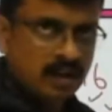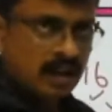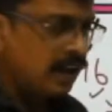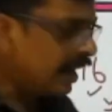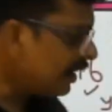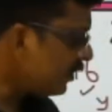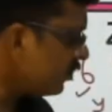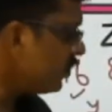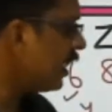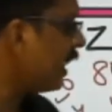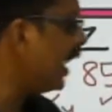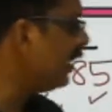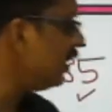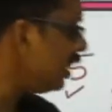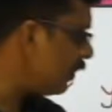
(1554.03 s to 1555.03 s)
Let us take
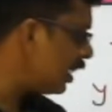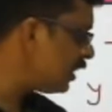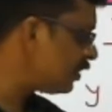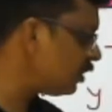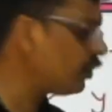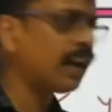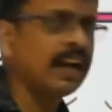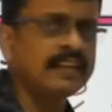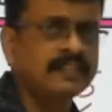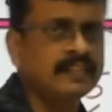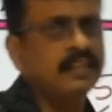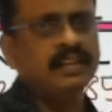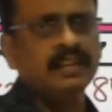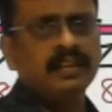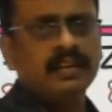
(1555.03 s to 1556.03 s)
81 is your
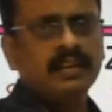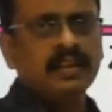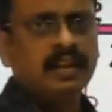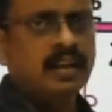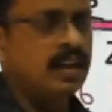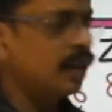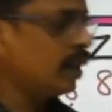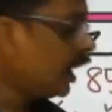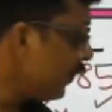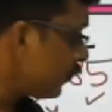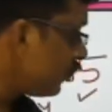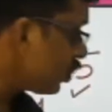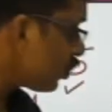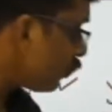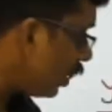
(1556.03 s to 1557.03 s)
answer.
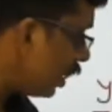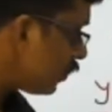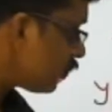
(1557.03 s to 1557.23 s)
If this one